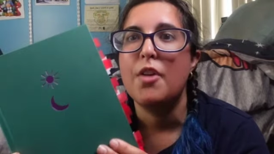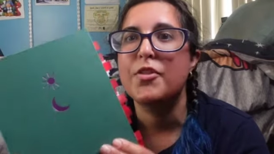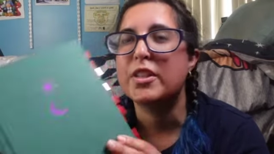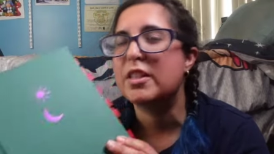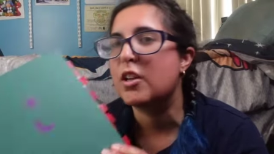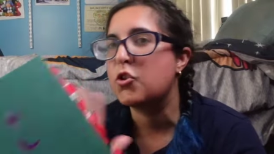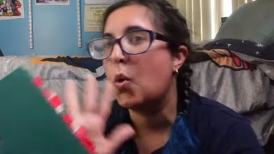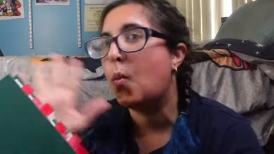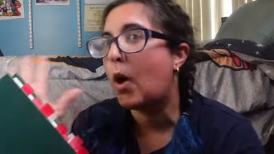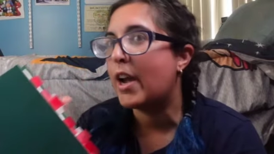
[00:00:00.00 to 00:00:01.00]
this is such a
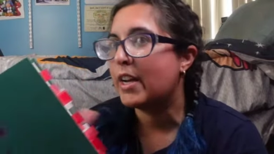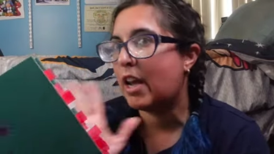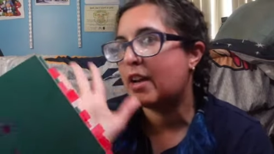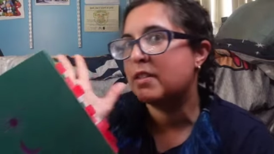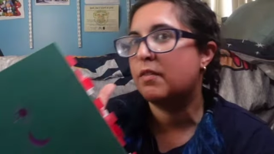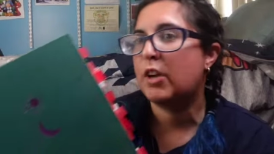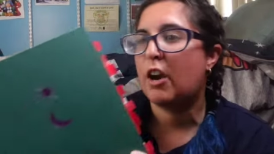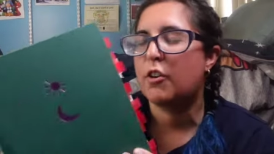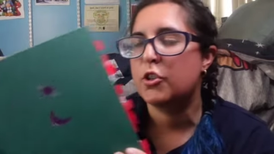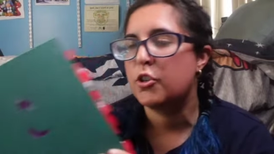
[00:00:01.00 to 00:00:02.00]
wide cast of
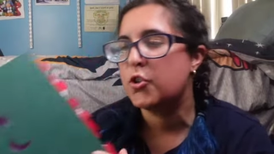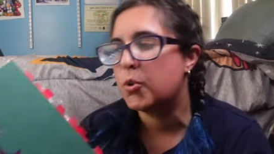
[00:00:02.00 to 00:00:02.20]
characters,